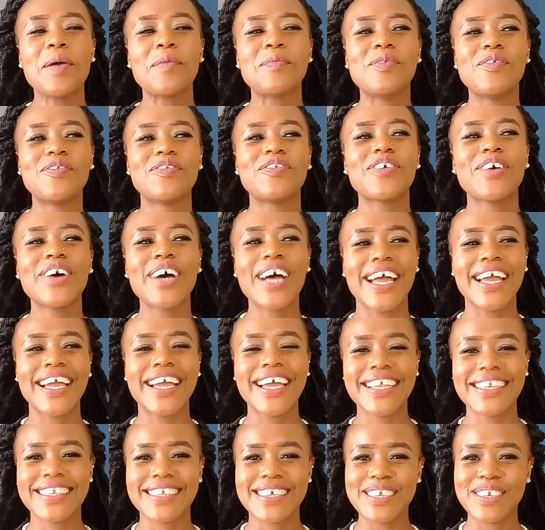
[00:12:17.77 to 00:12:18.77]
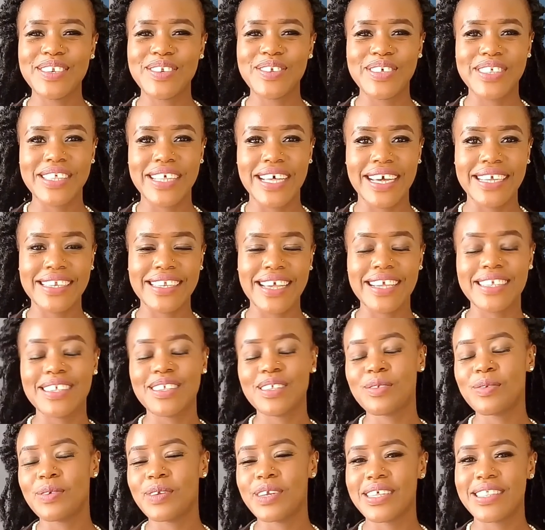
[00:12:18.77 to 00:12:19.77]
Before I get into that, I
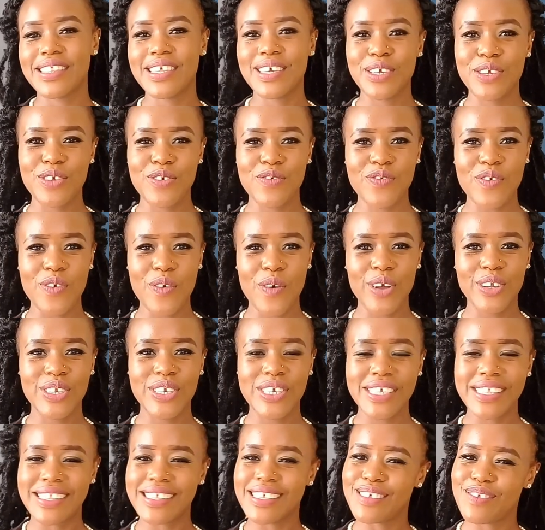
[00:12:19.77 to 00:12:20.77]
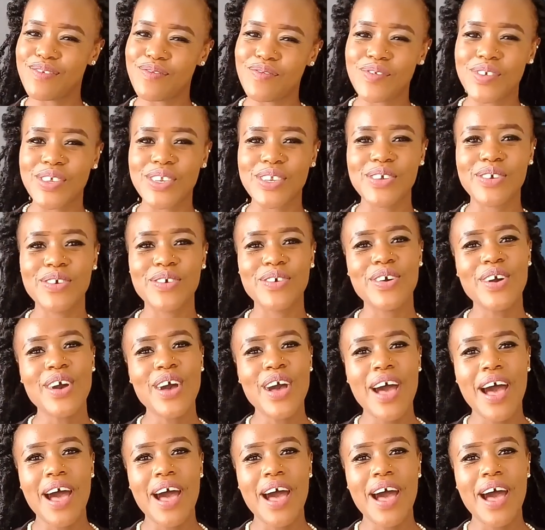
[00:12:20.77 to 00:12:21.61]
just want to thank you for watching this video.